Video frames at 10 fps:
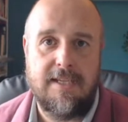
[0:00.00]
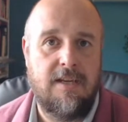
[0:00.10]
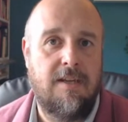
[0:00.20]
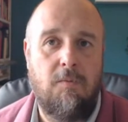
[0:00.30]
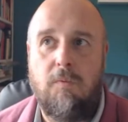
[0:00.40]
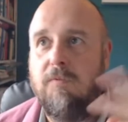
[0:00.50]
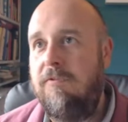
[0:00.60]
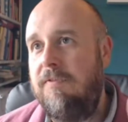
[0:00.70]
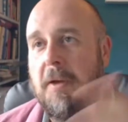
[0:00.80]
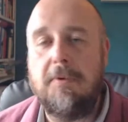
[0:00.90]
And
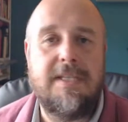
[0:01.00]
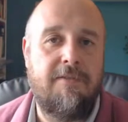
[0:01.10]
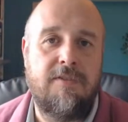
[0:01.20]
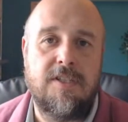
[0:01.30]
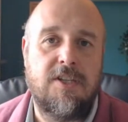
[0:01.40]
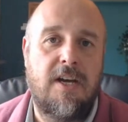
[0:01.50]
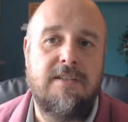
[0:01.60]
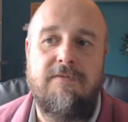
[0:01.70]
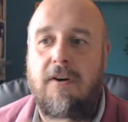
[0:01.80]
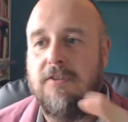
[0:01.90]
there was different size
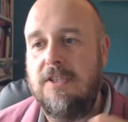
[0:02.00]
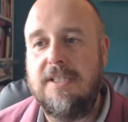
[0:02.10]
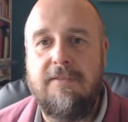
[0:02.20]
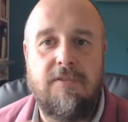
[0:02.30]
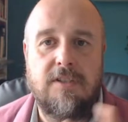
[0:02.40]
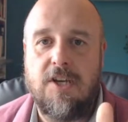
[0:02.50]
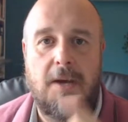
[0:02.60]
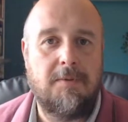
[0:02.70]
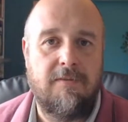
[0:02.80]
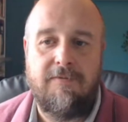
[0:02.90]
fonts, different
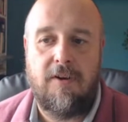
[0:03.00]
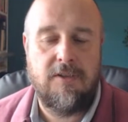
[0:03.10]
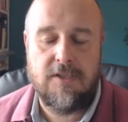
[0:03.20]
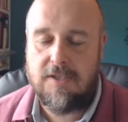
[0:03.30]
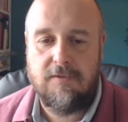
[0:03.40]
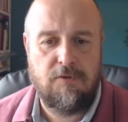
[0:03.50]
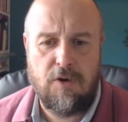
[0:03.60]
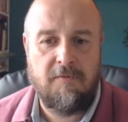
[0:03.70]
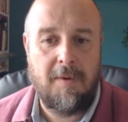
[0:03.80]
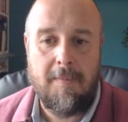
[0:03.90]
types of fonts.
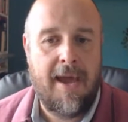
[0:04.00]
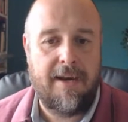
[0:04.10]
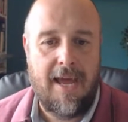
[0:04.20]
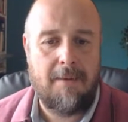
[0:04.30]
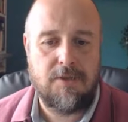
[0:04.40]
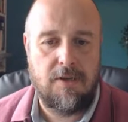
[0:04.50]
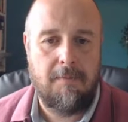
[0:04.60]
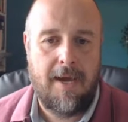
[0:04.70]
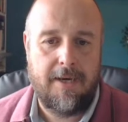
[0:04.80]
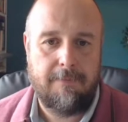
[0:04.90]
Drove me mad, absolutely
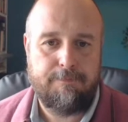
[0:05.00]
mad.